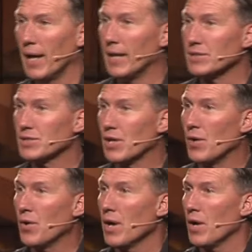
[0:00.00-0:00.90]
And
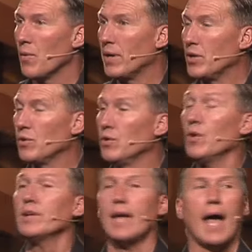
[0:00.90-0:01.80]
so when you
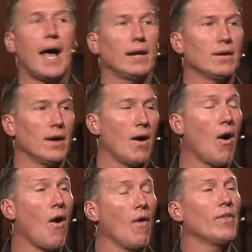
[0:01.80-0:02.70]
look at
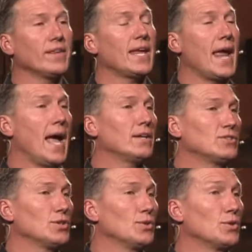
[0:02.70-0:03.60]
all that they
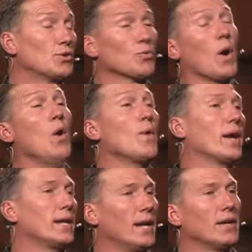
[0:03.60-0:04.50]
had to grow
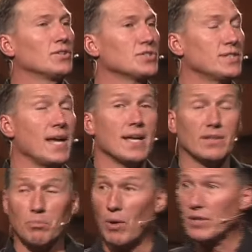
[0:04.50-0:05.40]
in and
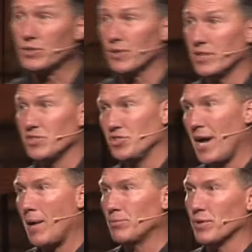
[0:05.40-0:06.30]
understand. The pressure in this
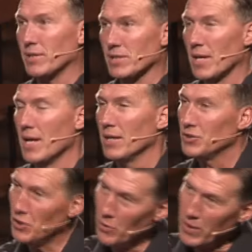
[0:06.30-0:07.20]
chapter is
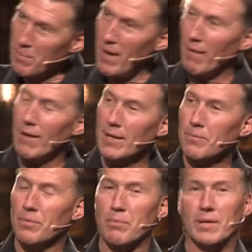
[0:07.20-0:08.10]
should we
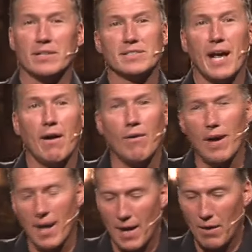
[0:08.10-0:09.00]
marry? Because how,
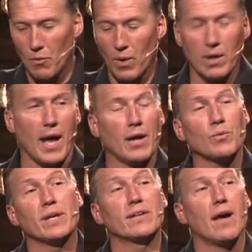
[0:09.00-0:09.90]
uh, what, how
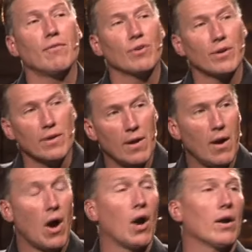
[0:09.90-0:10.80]
do we govern
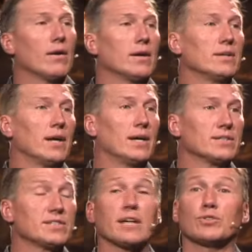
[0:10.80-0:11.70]
our
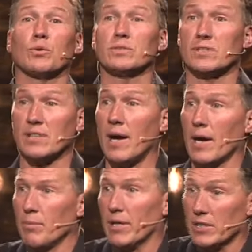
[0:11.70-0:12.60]
uh, sexual
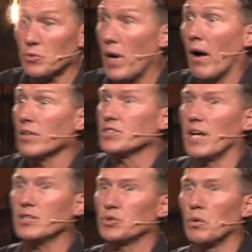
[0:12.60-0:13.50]
desire? Because we are
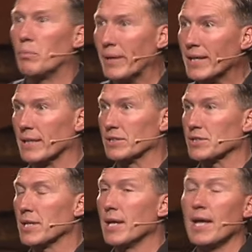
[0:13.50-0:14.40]
sexual beings.